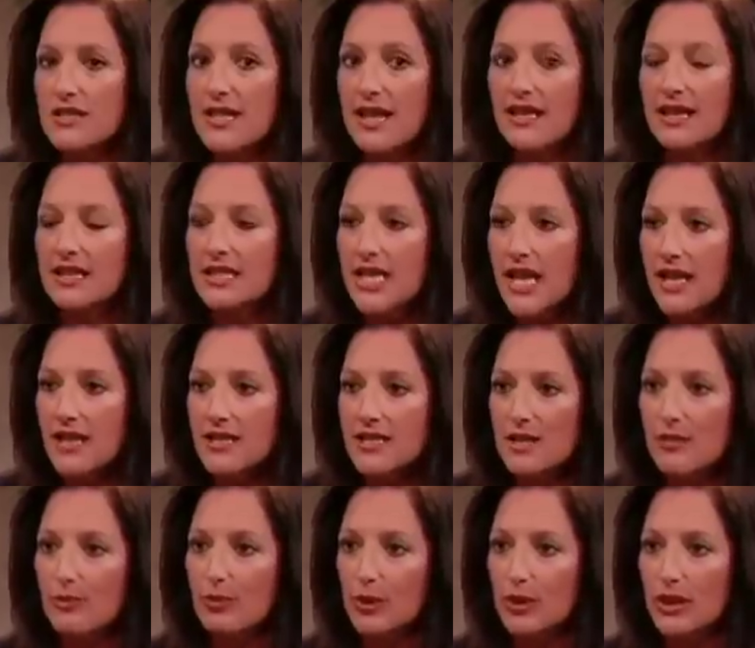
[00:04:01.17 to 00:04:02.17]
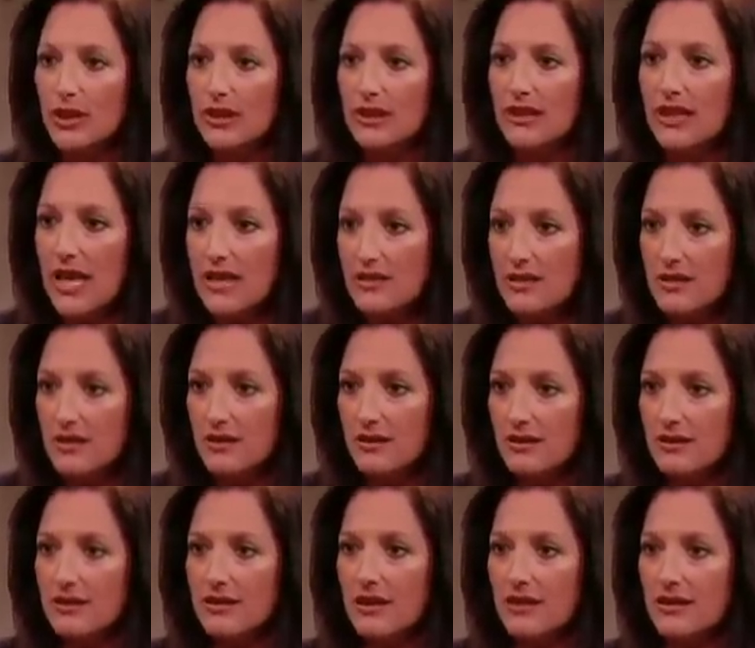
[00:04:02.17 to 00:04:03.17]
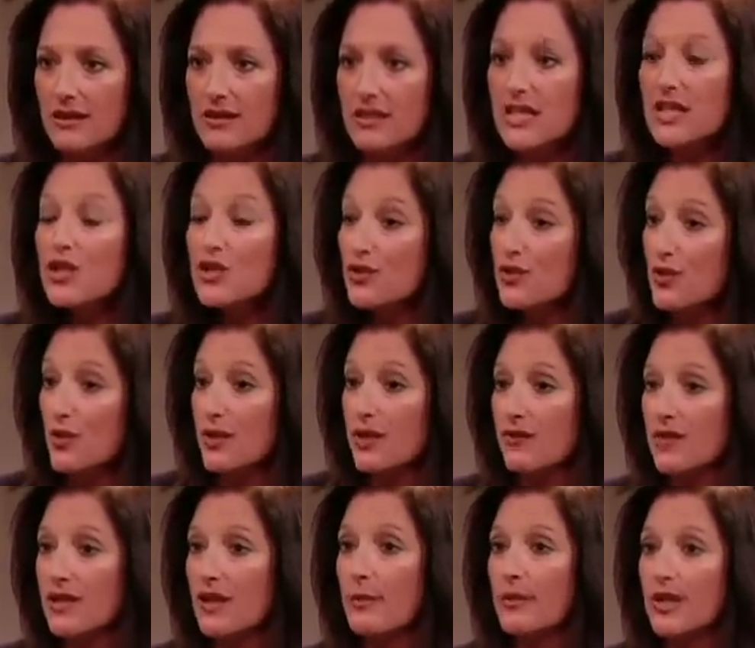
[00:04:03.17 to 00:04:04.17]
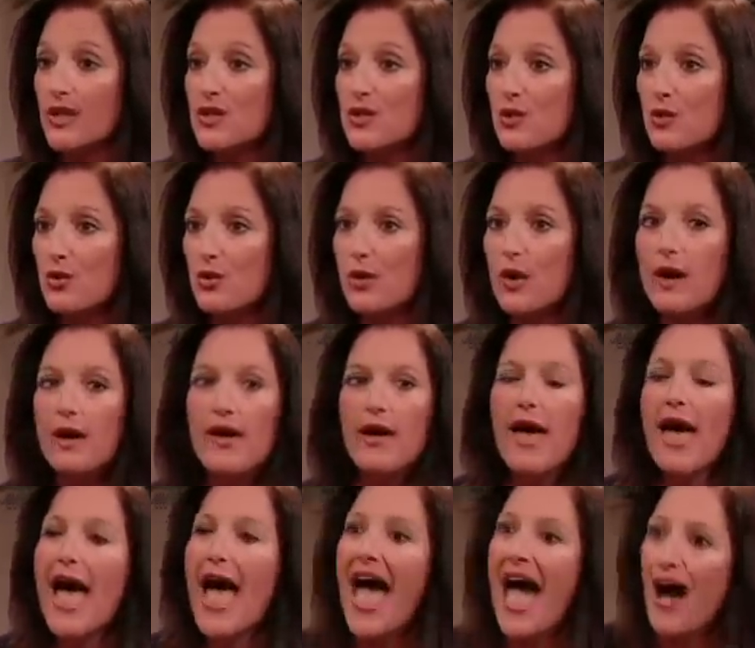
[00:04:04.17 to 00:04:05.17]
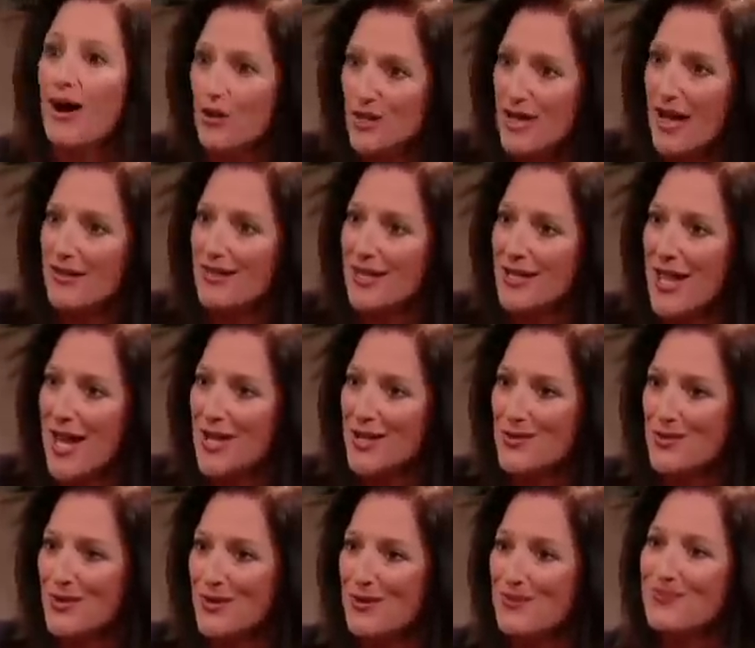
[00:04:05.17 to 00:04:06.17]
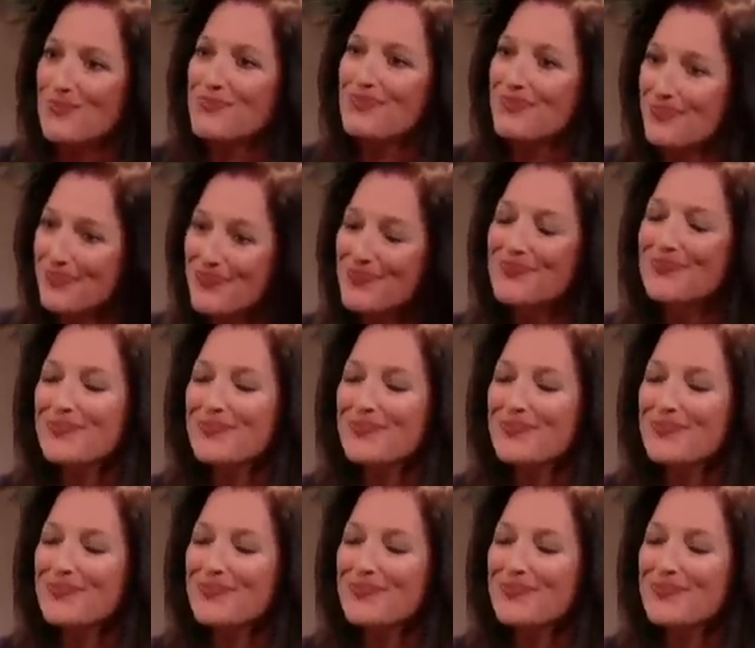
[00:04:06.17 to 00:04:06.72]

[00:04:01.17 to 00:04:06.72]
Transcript: is that it takes the bully lesson that the teachers are giving them in school outside the classroom. There you go.